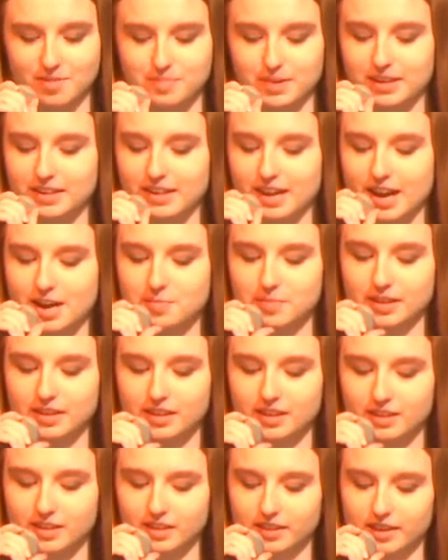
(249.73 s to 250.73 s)
But God made
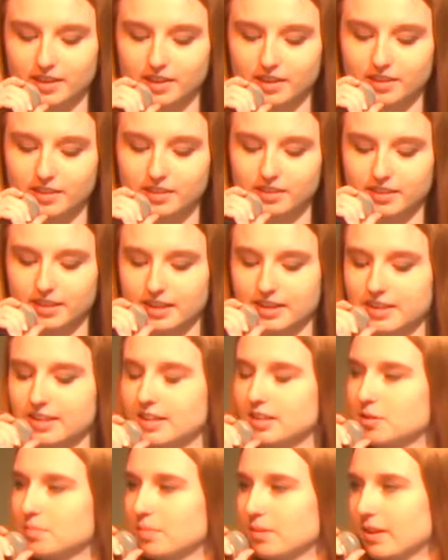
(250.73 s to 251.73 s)
it clear that He
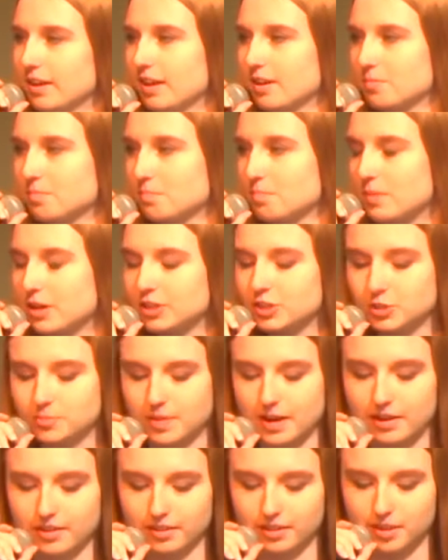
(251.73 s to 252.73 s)
had a plan much
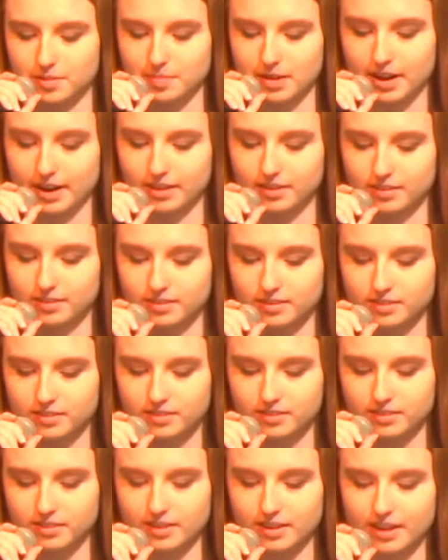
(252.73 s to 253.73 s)
better than mine.
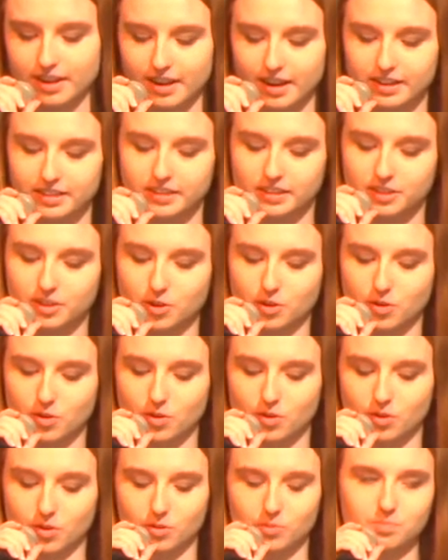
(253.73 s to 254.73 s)
And I did the
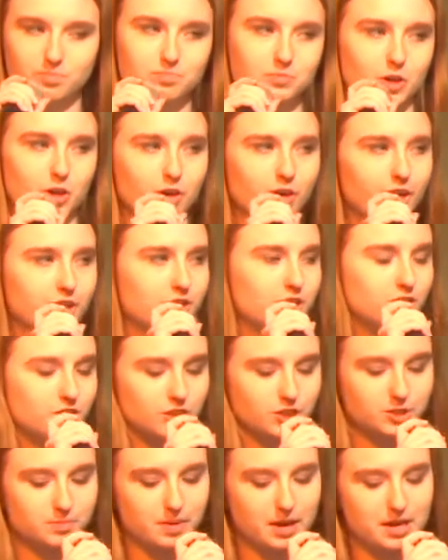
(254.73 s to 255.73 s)
whole courage
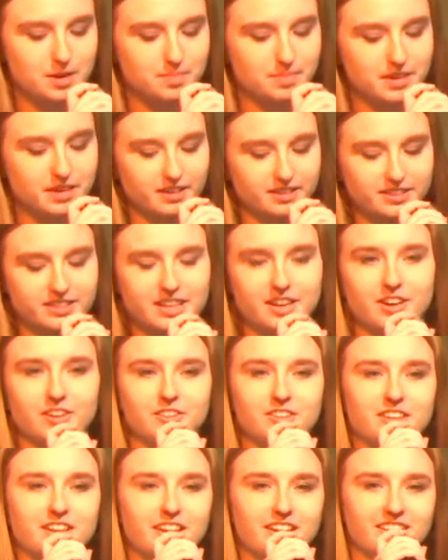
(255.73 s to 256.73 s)
despite being
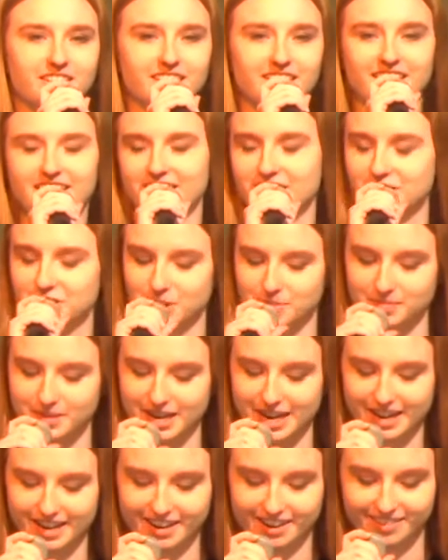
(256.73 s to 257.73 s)
scared thing, and I jumped
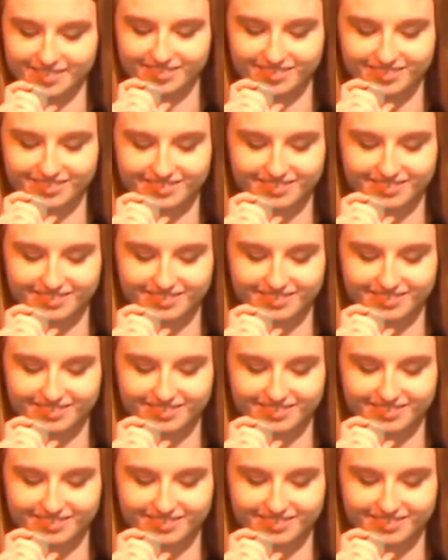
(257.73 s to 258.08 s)
head in.